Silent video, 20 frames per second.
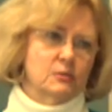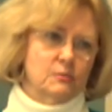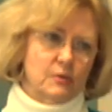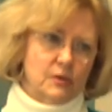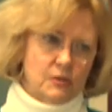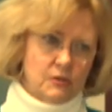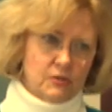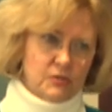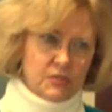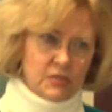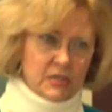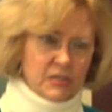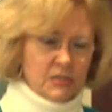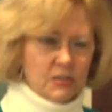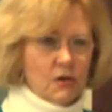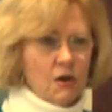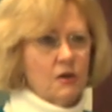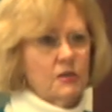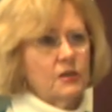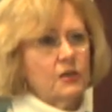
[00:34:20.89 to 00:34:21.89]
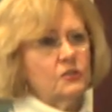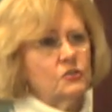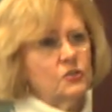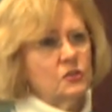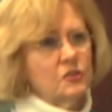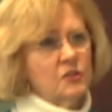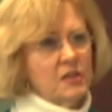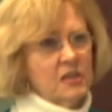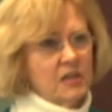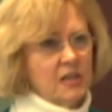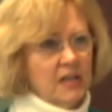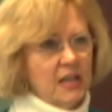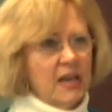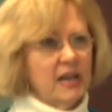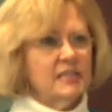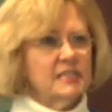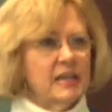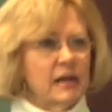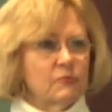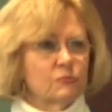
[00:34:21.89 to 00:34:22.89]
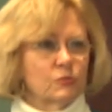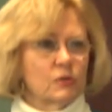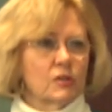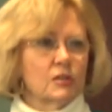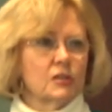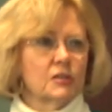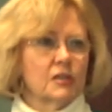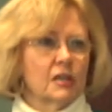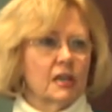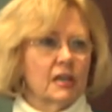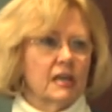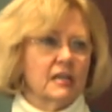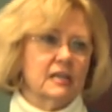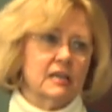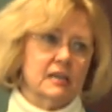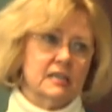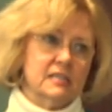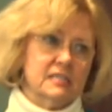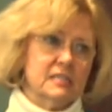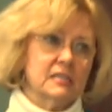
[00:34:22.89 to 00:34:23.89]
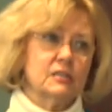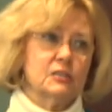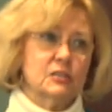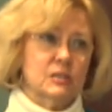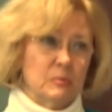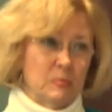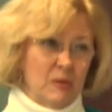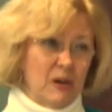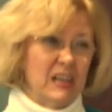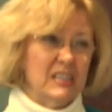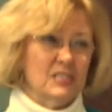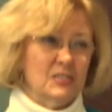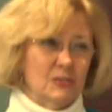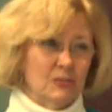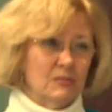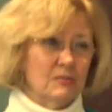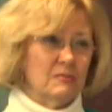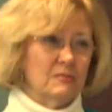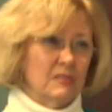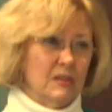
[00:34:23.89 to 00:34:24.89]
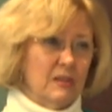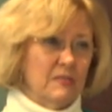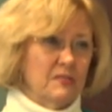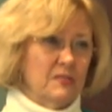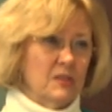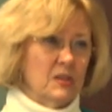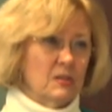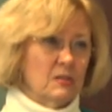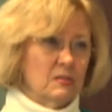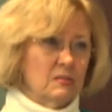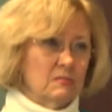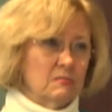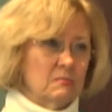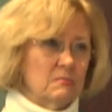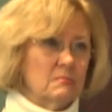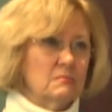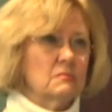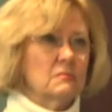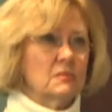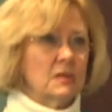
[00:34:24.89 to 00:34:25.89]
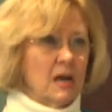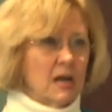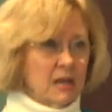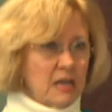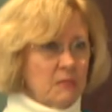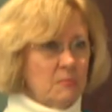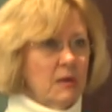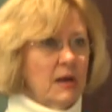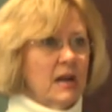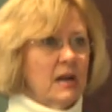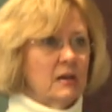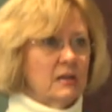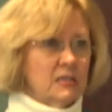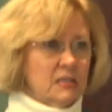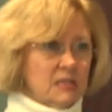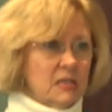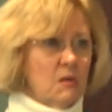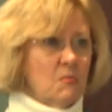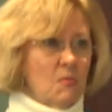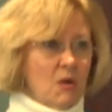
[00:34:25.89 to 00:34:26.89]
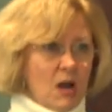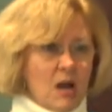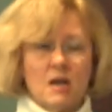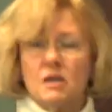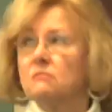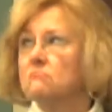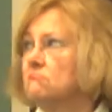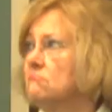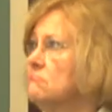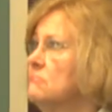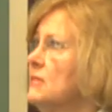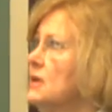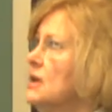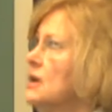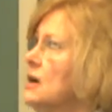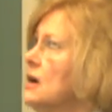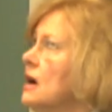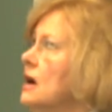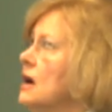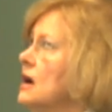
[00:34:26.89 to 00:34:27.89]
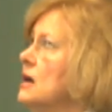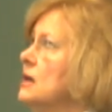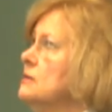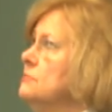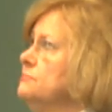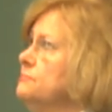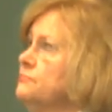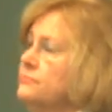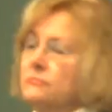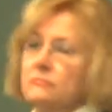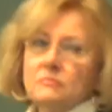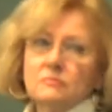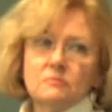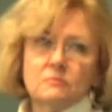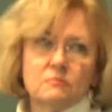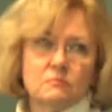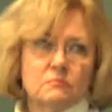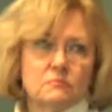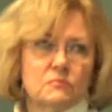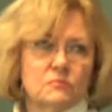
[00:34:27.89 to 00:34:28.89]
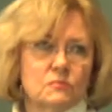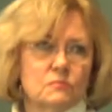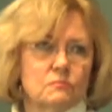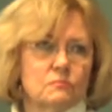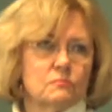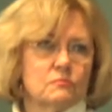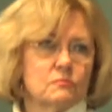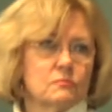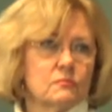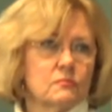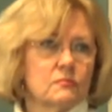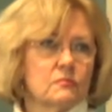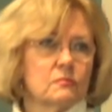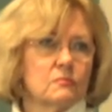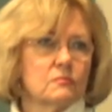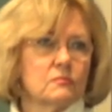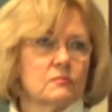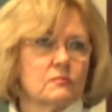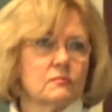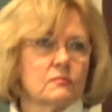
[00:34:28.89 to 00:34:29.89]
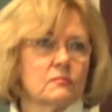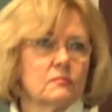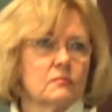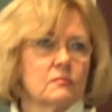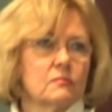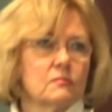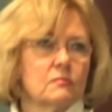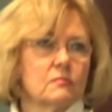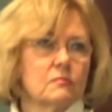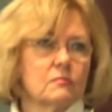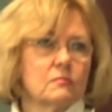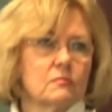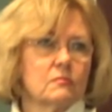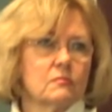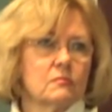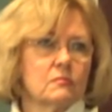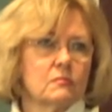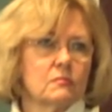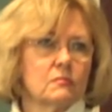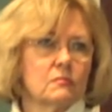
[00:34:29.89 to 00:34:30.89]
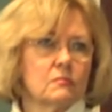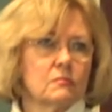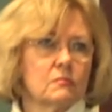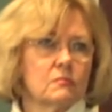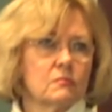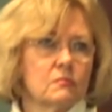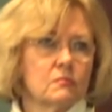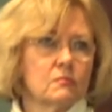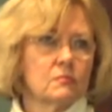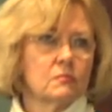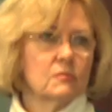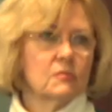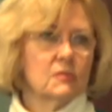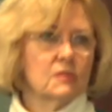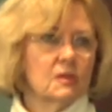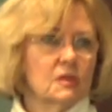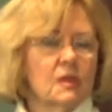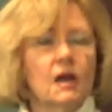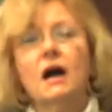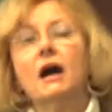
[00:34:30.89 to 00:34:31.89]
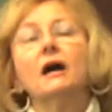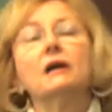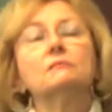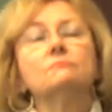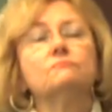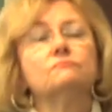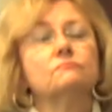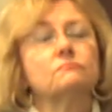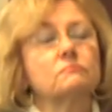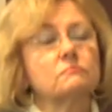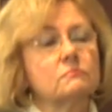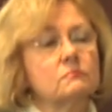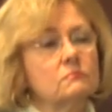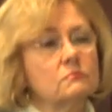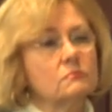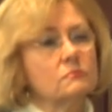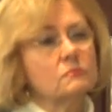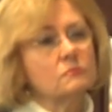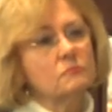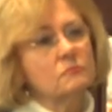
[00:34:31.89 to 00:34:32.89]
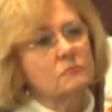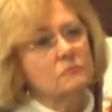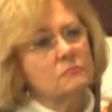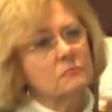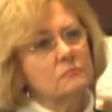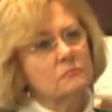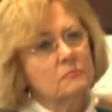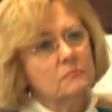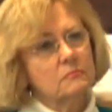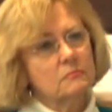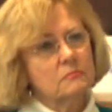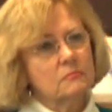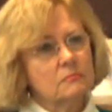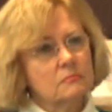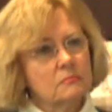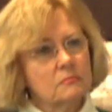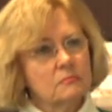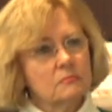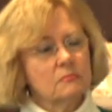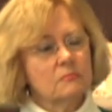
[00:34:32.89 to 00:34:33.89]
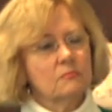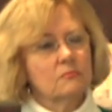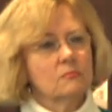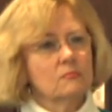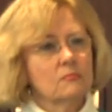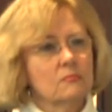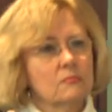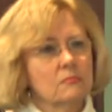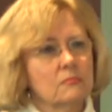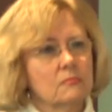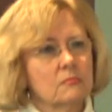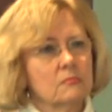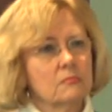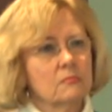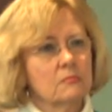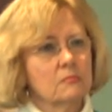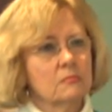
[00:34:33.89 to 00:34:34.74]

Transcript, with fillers: to what you said, Sarah, don't you think a lot of times we're looking at kids that are depressed or, or feel uh, impaired in some way? Um, and, and what's going on about the social media thing? Uh-huh. I think there's an underside of that, which I think is a lot of